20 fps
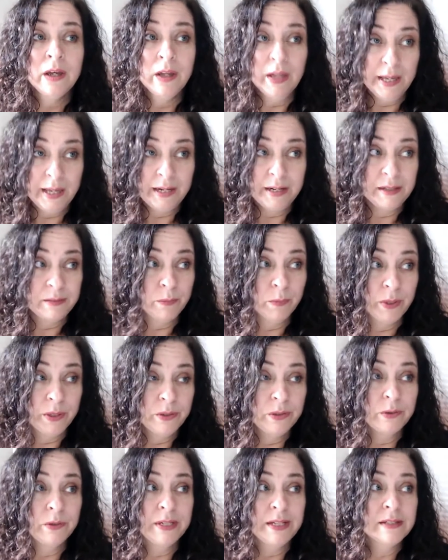anyone
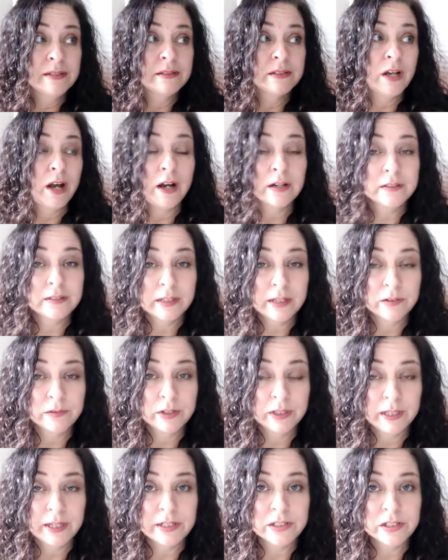who is toxic in
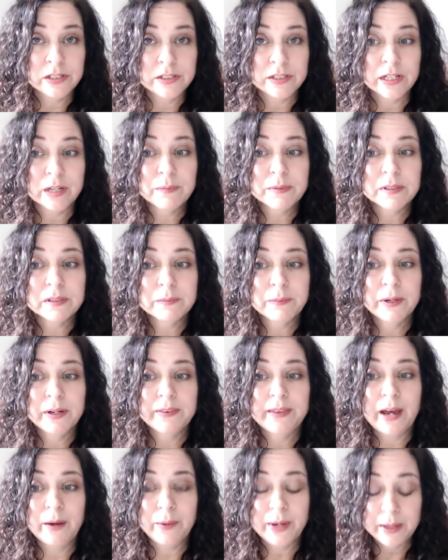relationships, let's put it
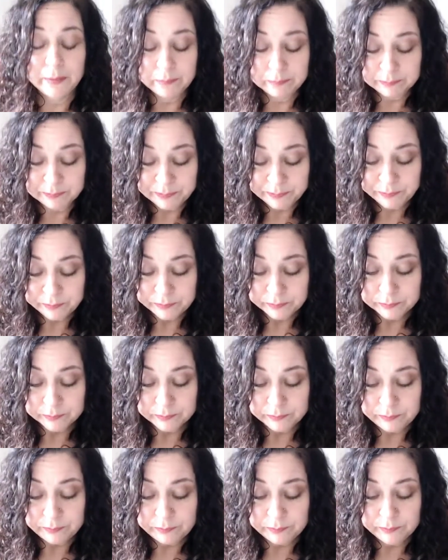that way.
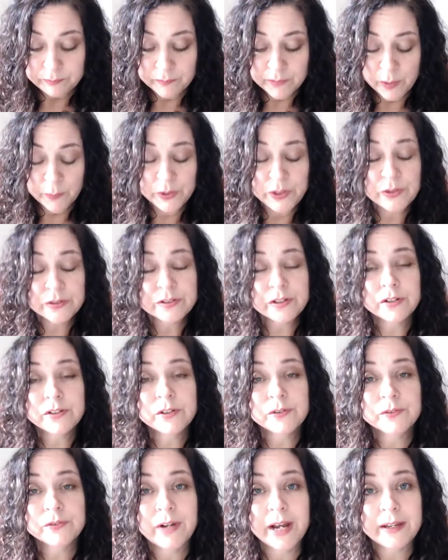When you start
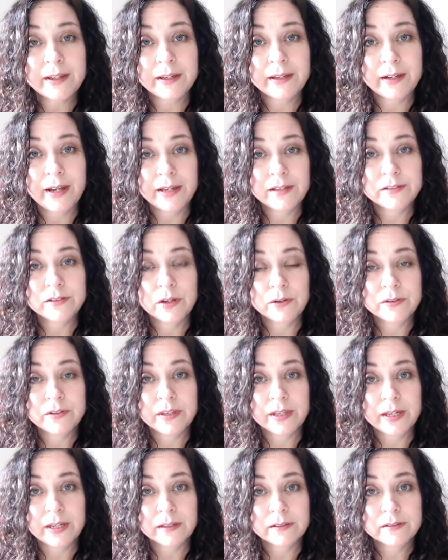to recognize those
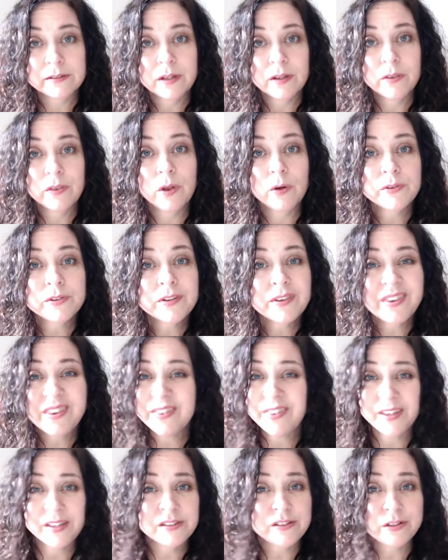things, those are the
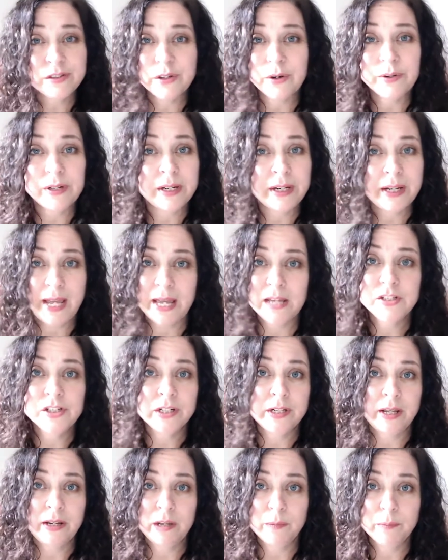things you don't engage
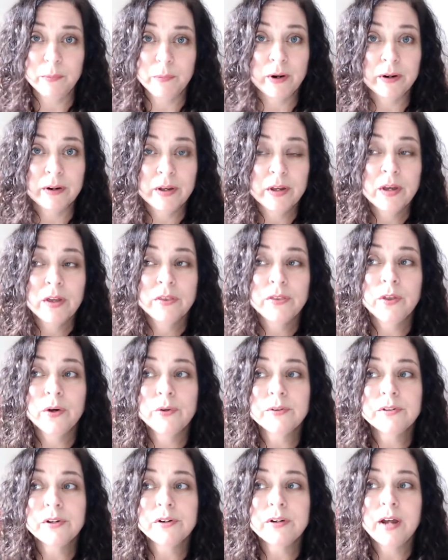in anymore.
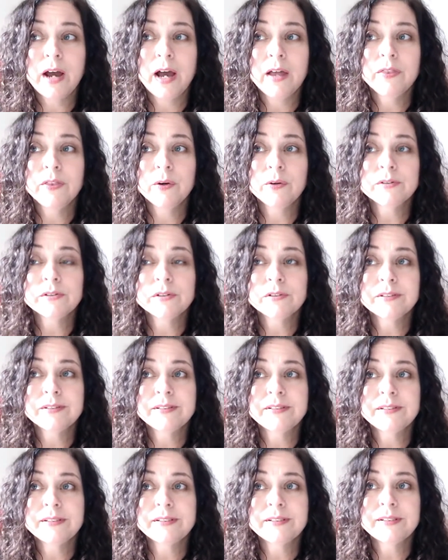Those are not, those are
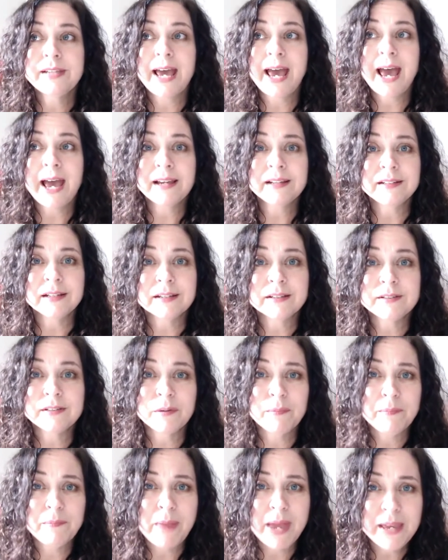tactics
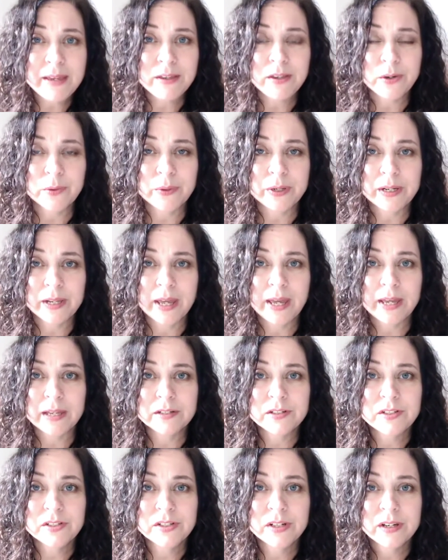to make you
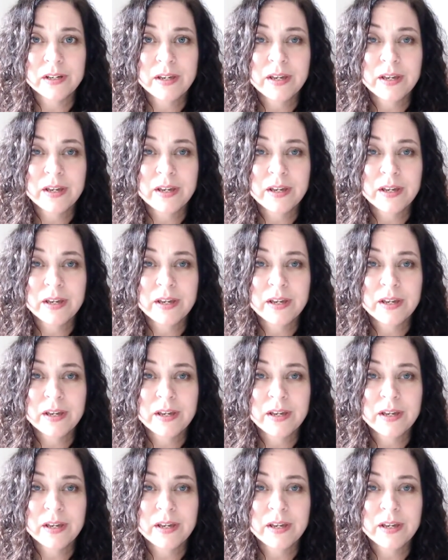engage.